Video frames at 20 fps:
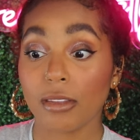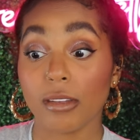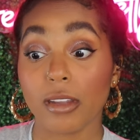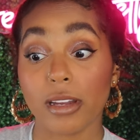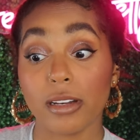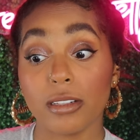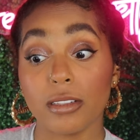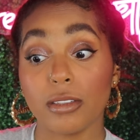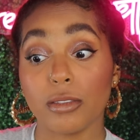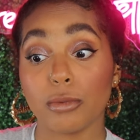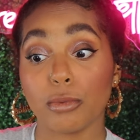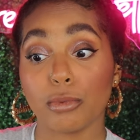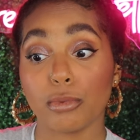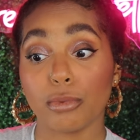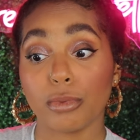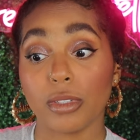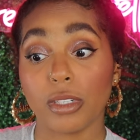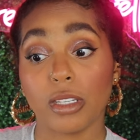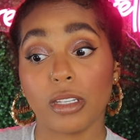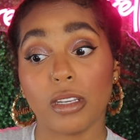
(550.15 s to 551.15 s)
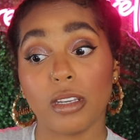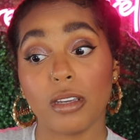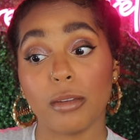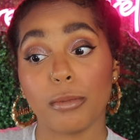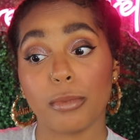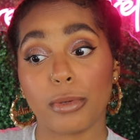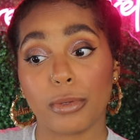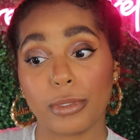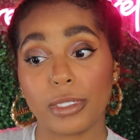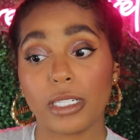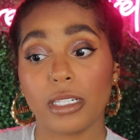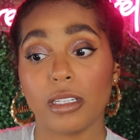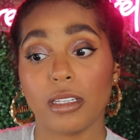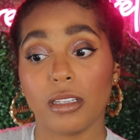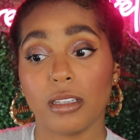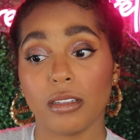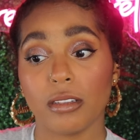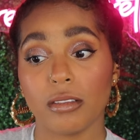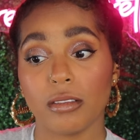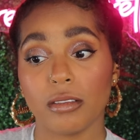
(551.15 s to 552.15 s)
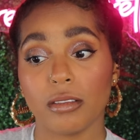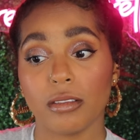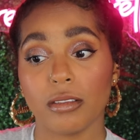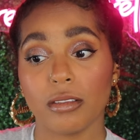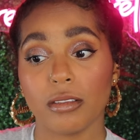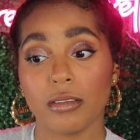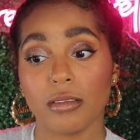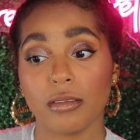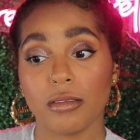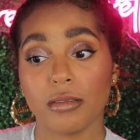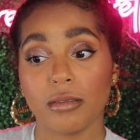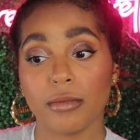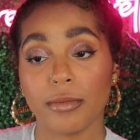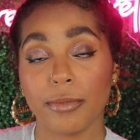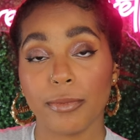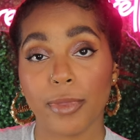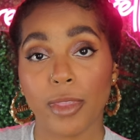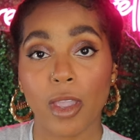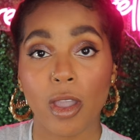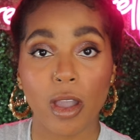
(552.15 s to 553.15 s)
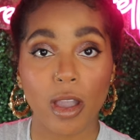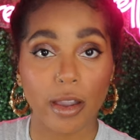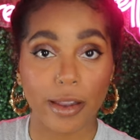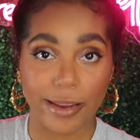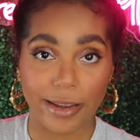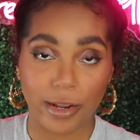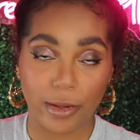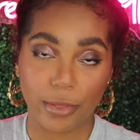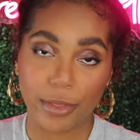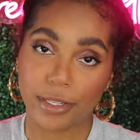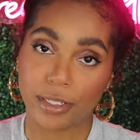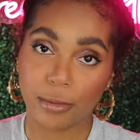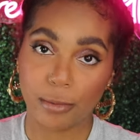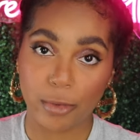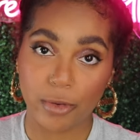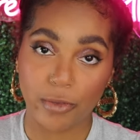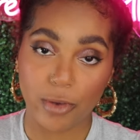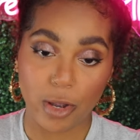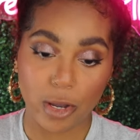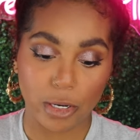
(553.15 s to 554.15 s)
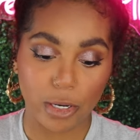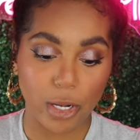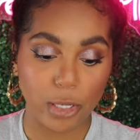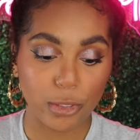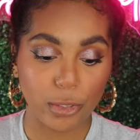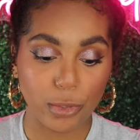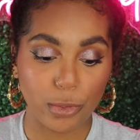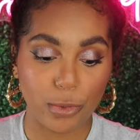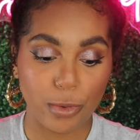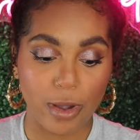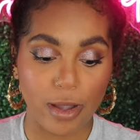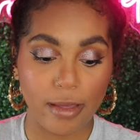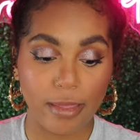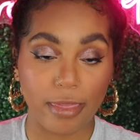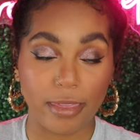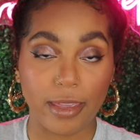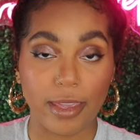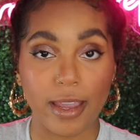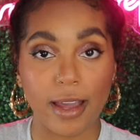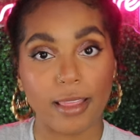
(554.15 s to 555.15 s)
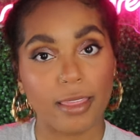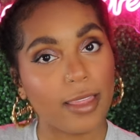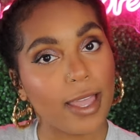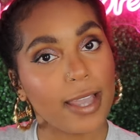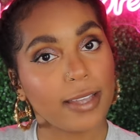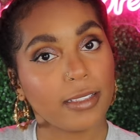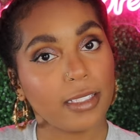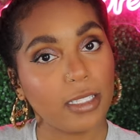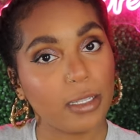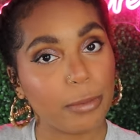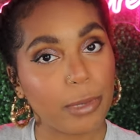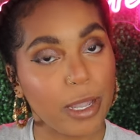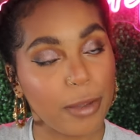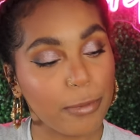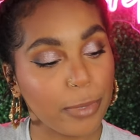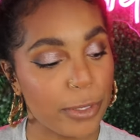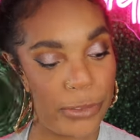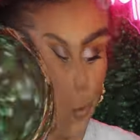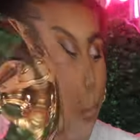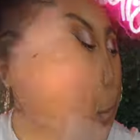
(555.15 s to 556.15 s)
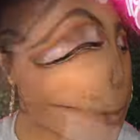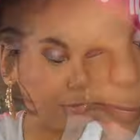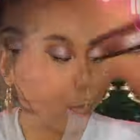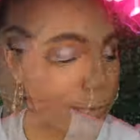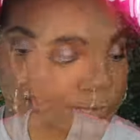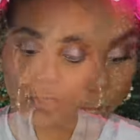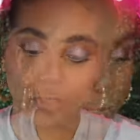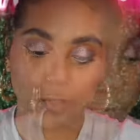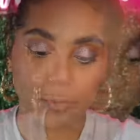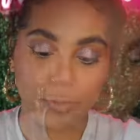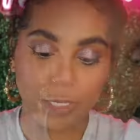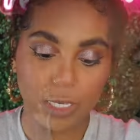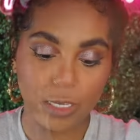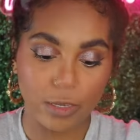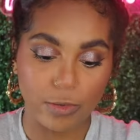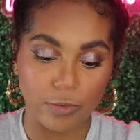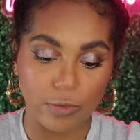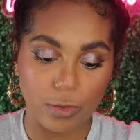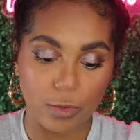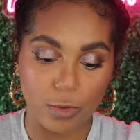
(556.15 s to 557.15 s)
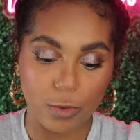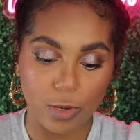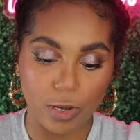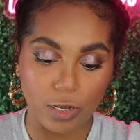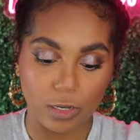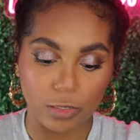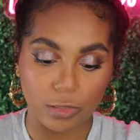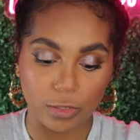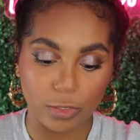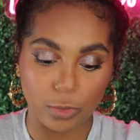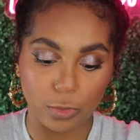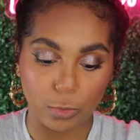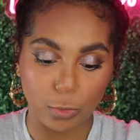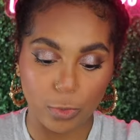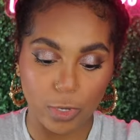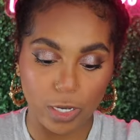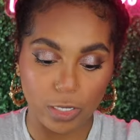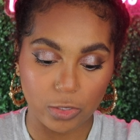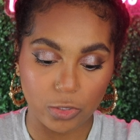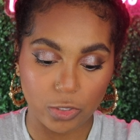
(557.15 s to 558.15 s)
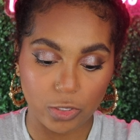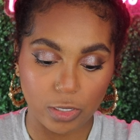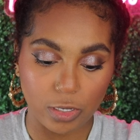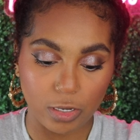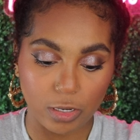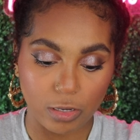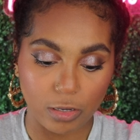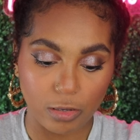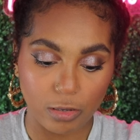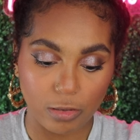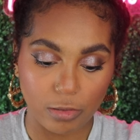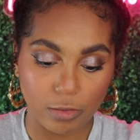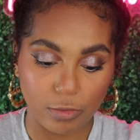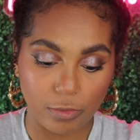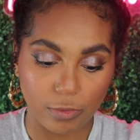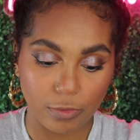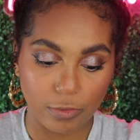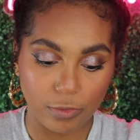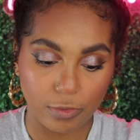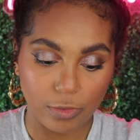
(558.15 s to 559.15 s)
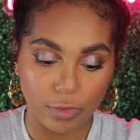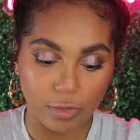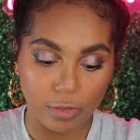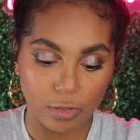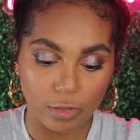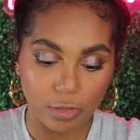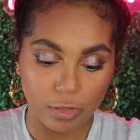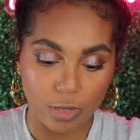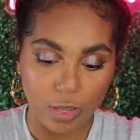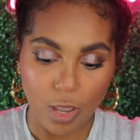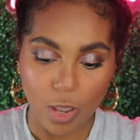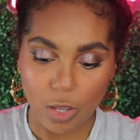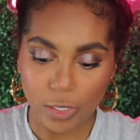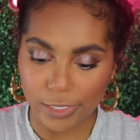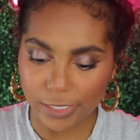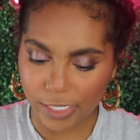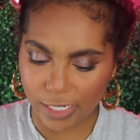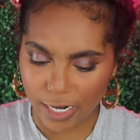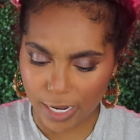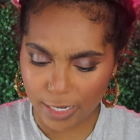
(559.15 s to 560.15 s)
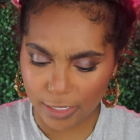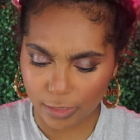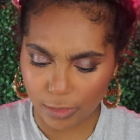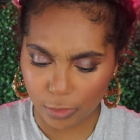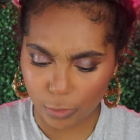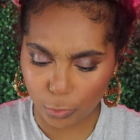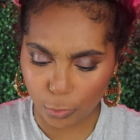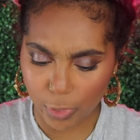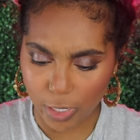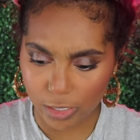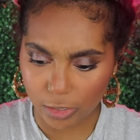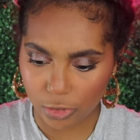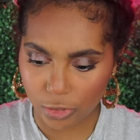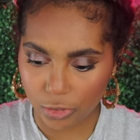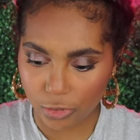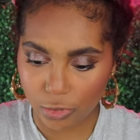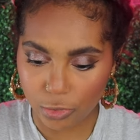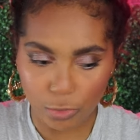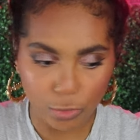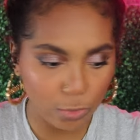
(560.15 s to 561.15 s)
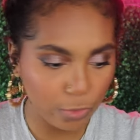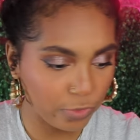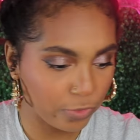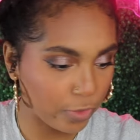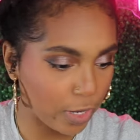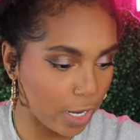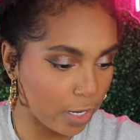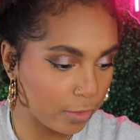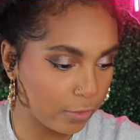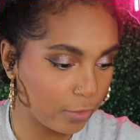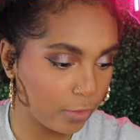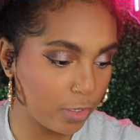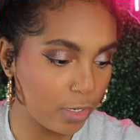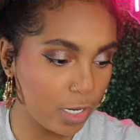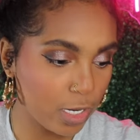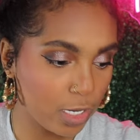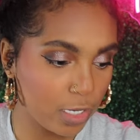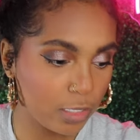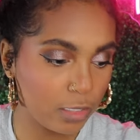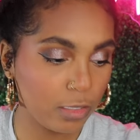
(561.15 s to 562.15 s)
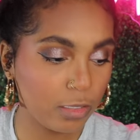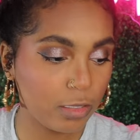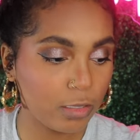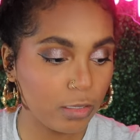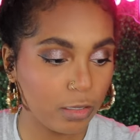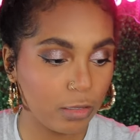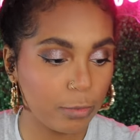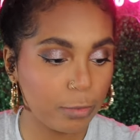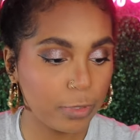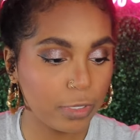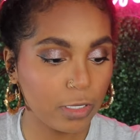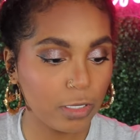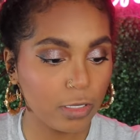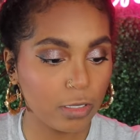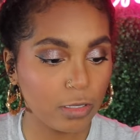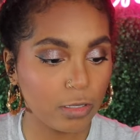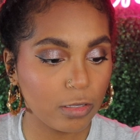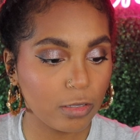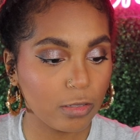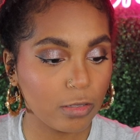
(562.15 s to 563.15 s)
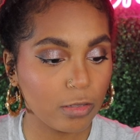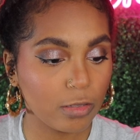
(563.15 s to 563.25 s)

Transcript: That is really pretty. All right, now let's move on to the last lip combo. So let me give you a swatch of, did I swatch Nude 5 for you guys, the lipstick?